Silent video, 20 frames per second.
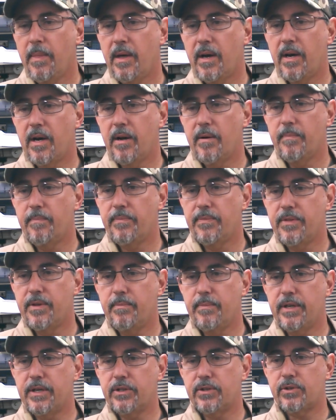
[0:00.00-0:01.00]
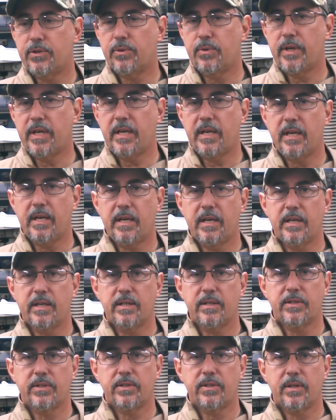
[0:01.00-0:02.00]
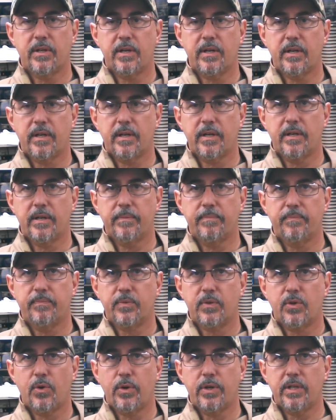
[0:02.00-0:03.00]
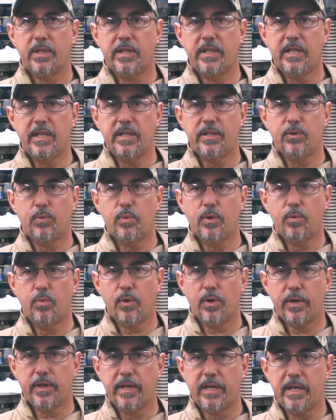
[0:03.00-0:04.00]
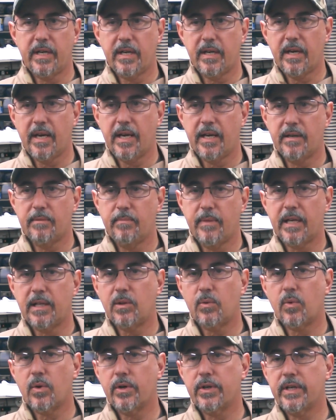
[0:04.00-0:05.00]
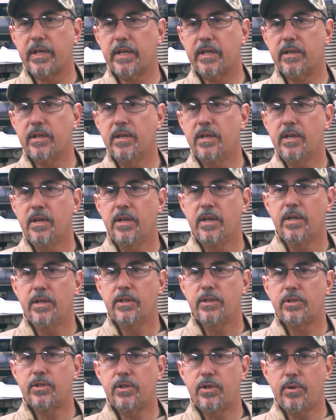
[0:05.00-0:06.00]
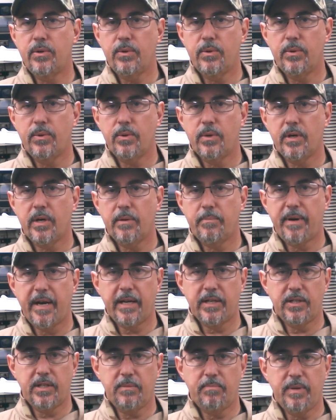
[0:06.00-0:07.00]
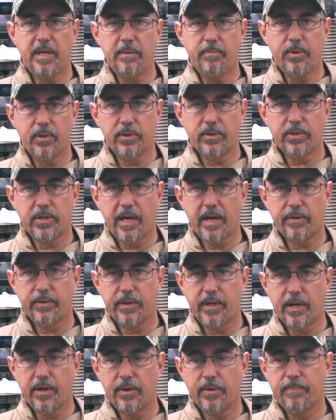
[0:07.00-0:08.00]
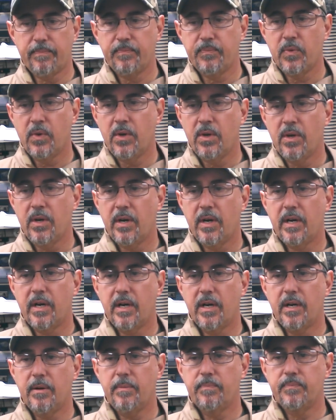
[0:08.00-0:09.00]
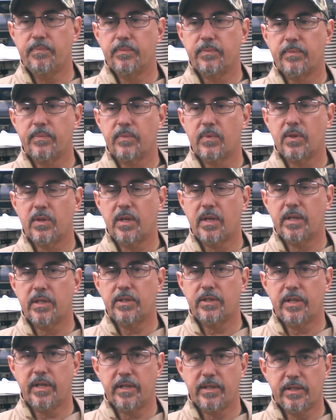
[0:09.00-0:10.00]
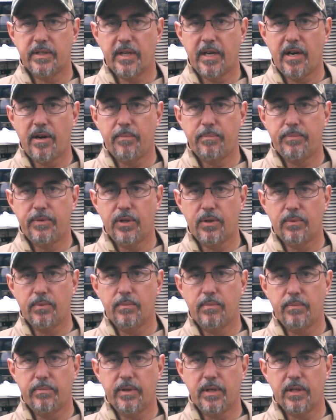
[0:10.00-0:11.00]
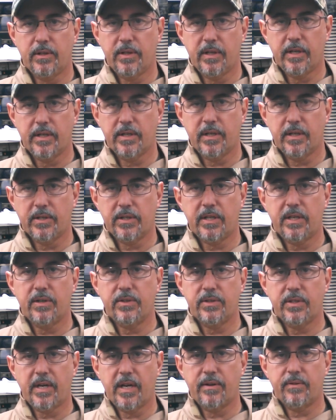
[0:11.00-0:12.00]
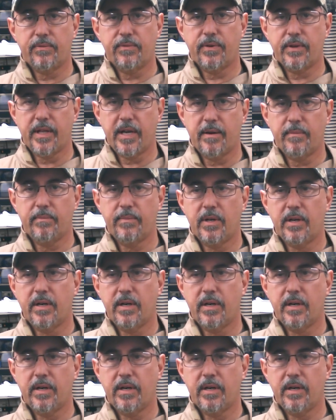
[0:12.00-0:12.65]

Um, the ministry is uh, going to teach woodworking and metalworking to Apache peoples out there um, uh, to, to help you know, build a, a skill set for them.